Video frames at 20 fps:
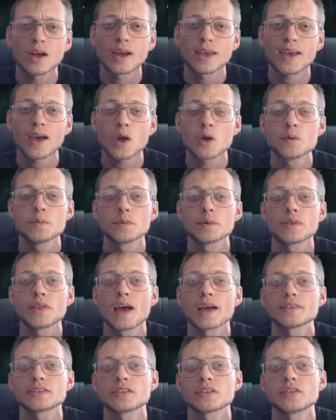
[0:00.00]
I hope
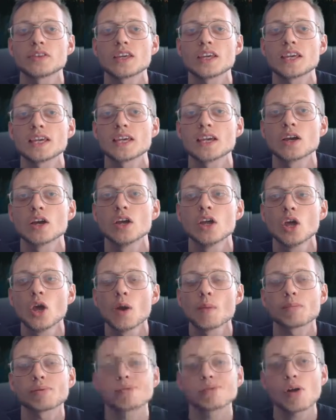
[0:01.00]
that the
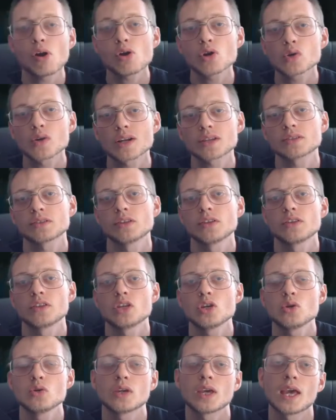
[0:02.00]
progress that
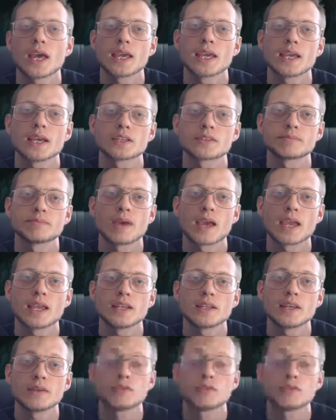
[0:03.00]
the UK has made,